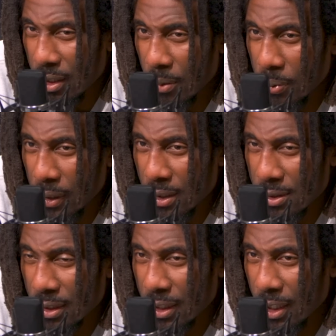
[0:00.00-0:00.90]
young players.
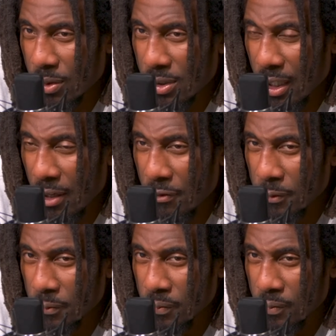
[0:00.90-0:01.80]
And I think with Steph,
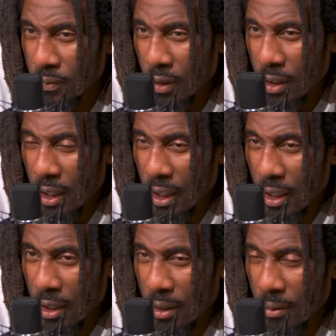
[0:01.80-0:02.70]

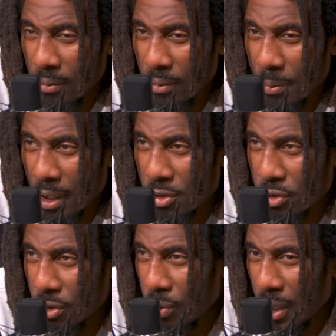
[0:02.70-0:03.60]
I'm not
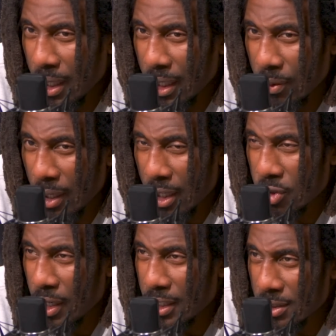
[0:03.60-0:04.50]
sure why they
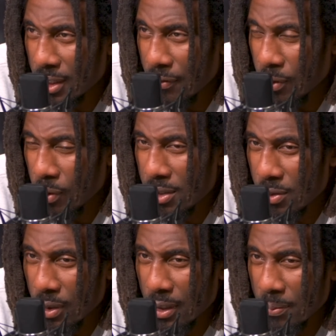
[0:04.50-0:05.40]
traded Steph. It
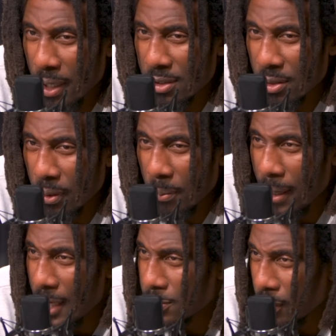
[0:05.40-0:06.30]
wasn't really based upon
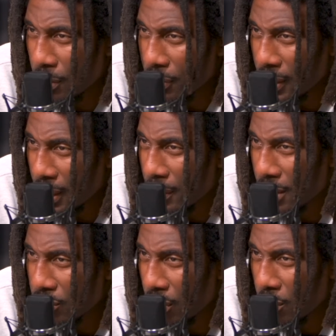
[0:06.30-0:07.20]
basketball, I think. I'm
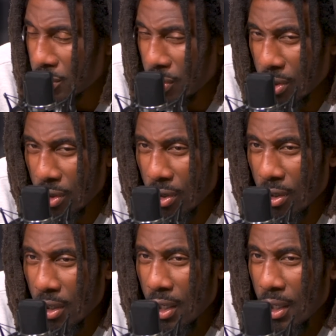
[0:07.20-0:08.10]
not sure what was going
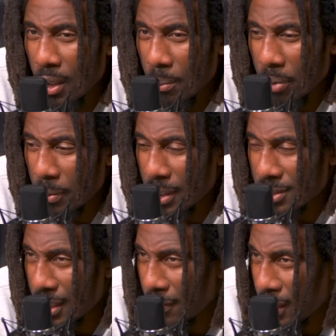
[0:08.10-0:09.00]
on. But me and
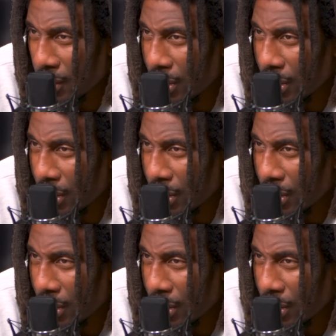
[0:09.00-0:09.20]
Steph had a